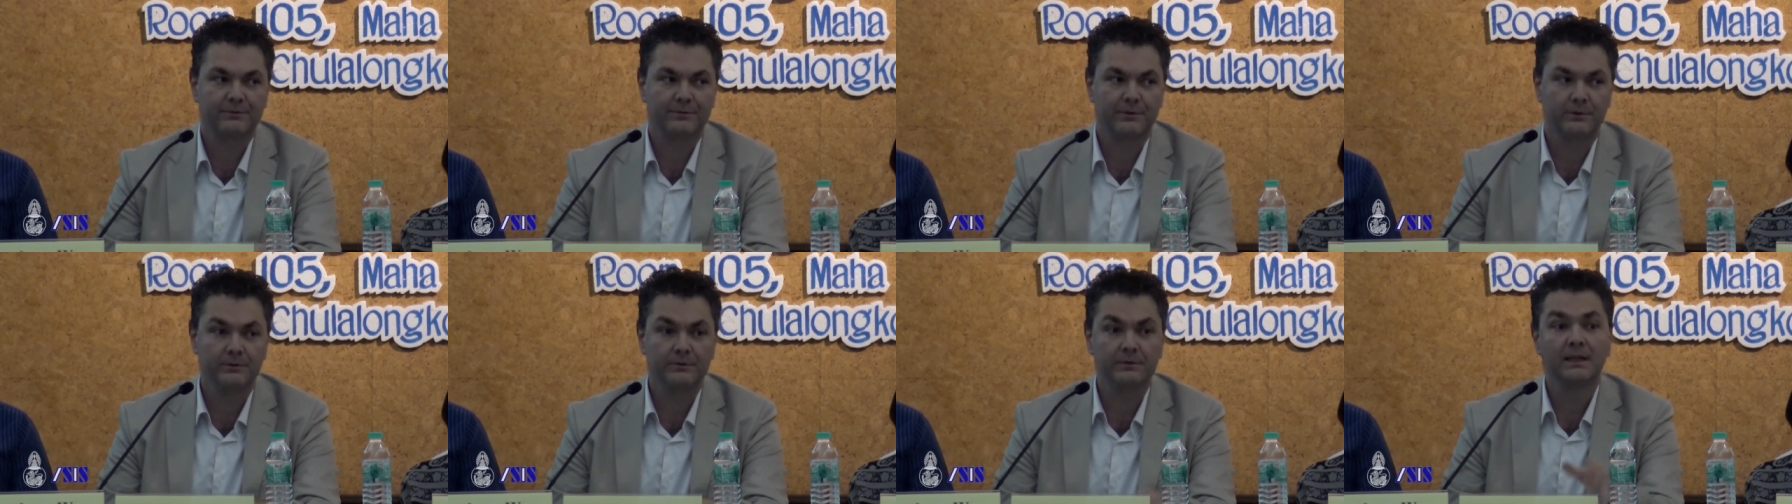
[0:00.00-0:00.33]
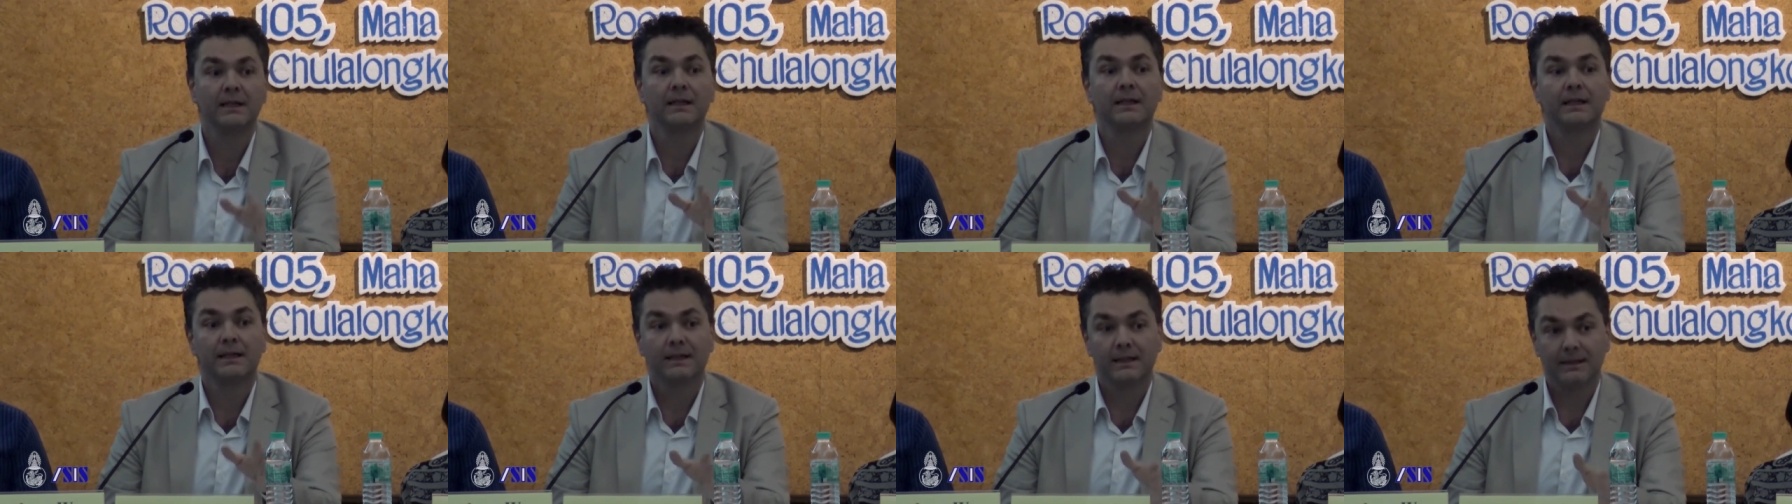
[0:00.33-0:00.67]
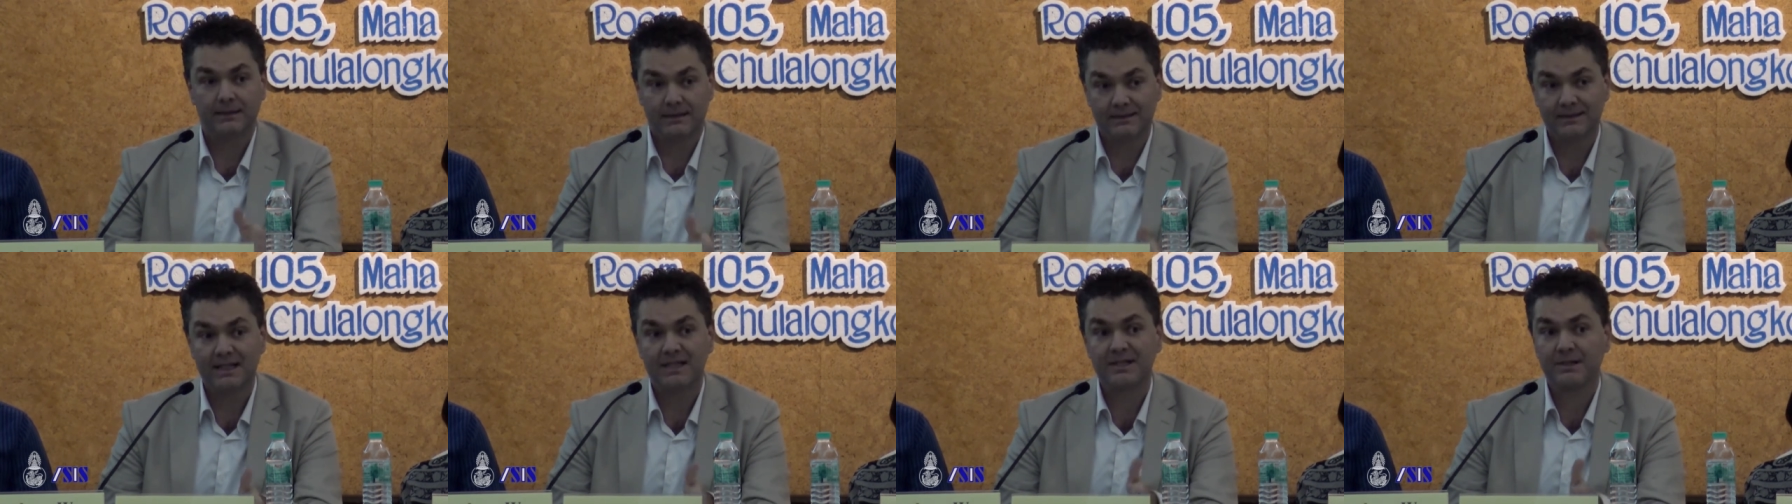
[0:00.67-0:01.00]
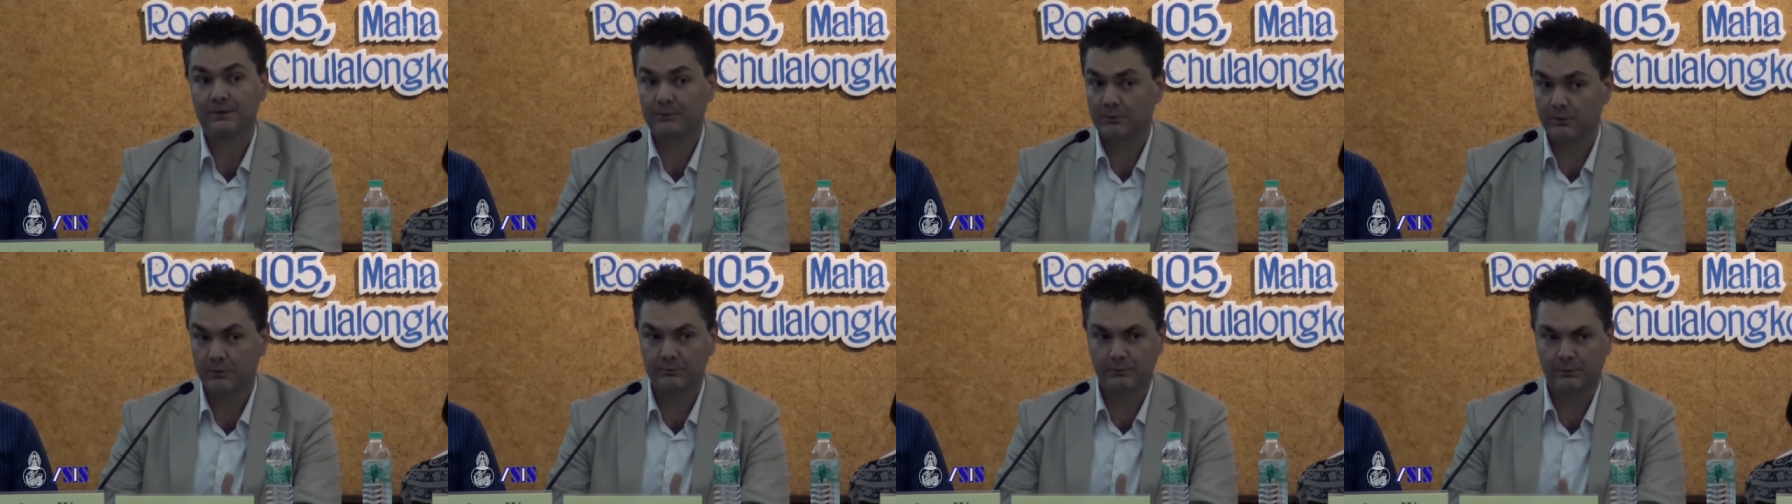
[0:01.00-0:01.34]
front,
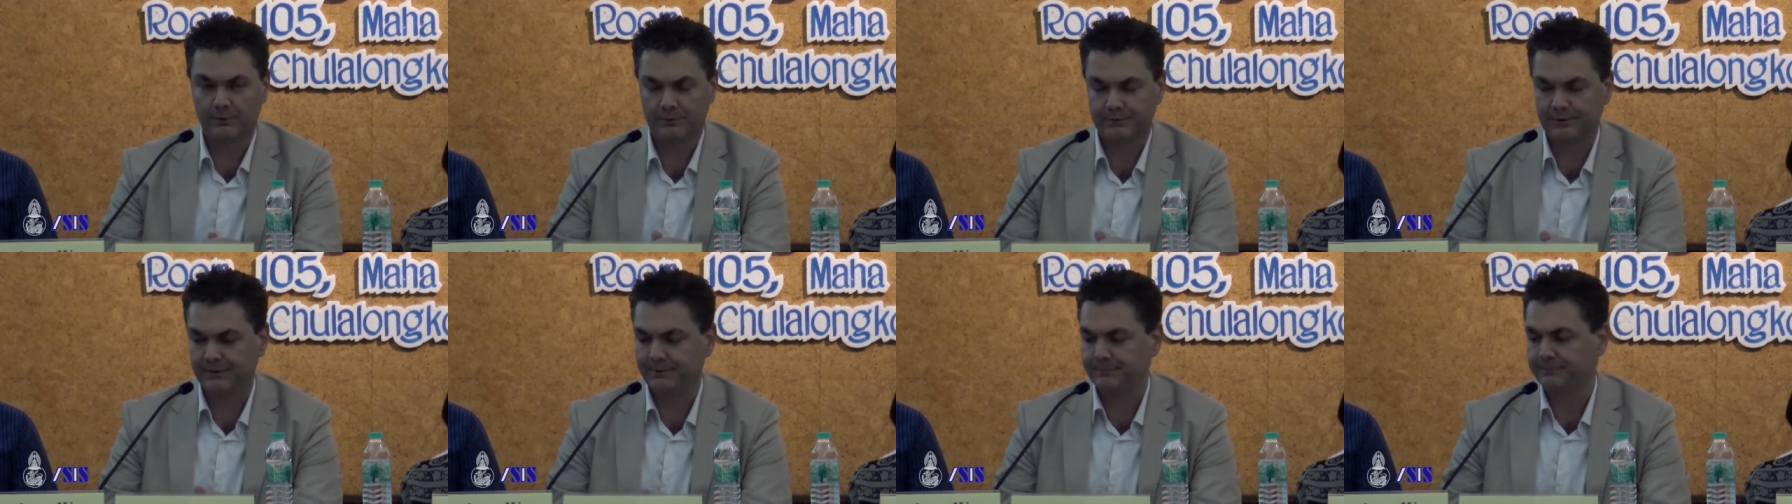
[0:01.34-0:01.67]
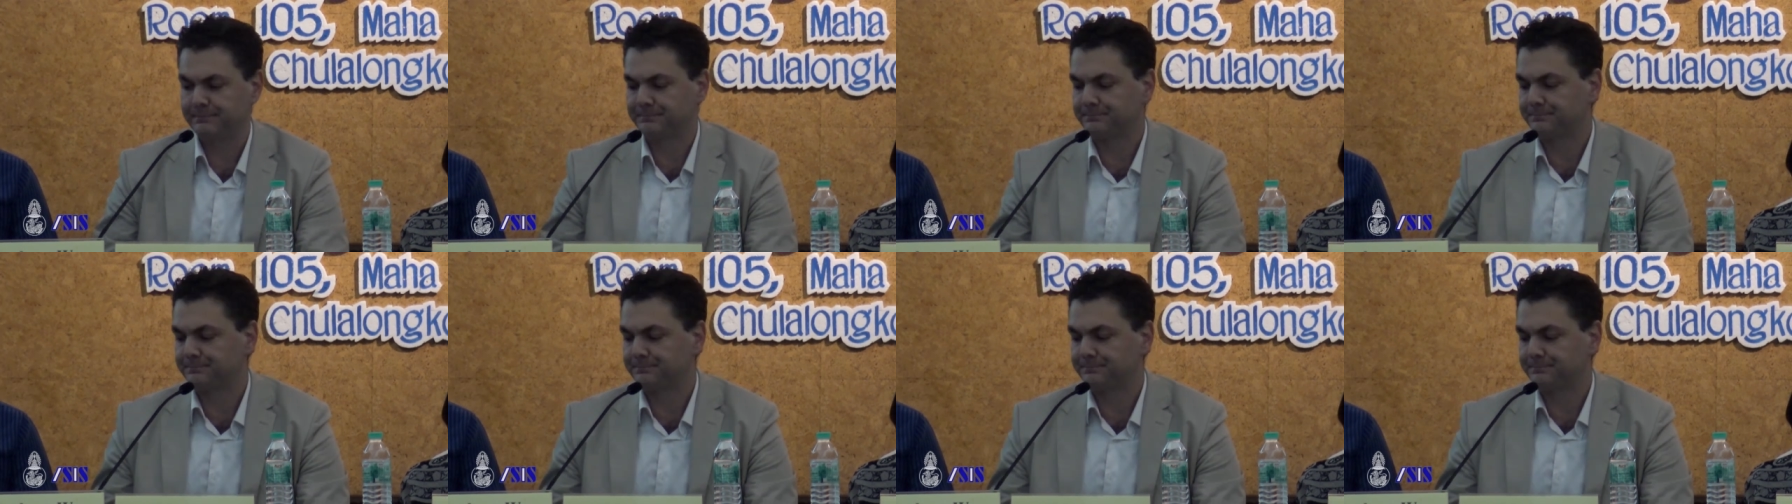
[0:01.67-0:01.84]
doesn't hold water.